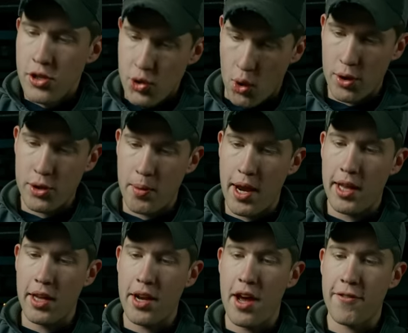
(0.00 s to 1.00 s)
torque the
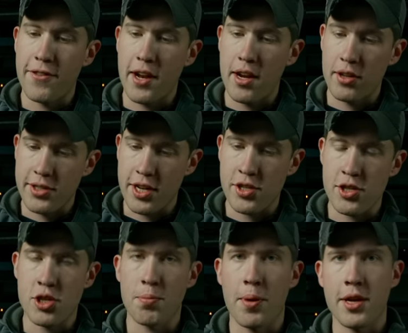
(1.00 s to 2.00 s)
rail enough that it'll touch the
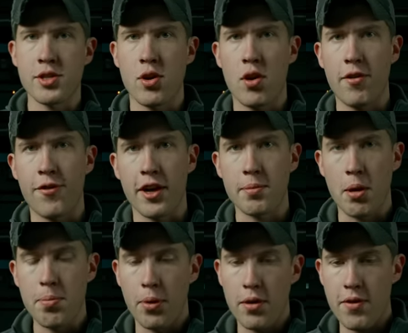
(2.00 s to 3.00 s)
suppressor and affect my
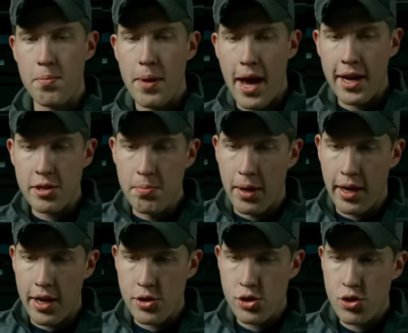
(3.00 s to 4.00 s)
point of impact, but
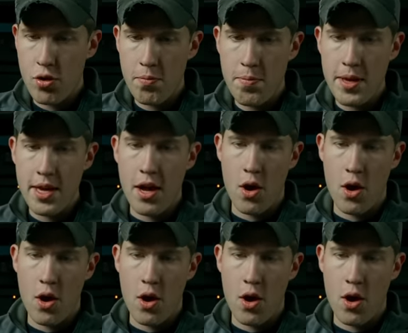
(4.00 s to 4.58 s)
it should be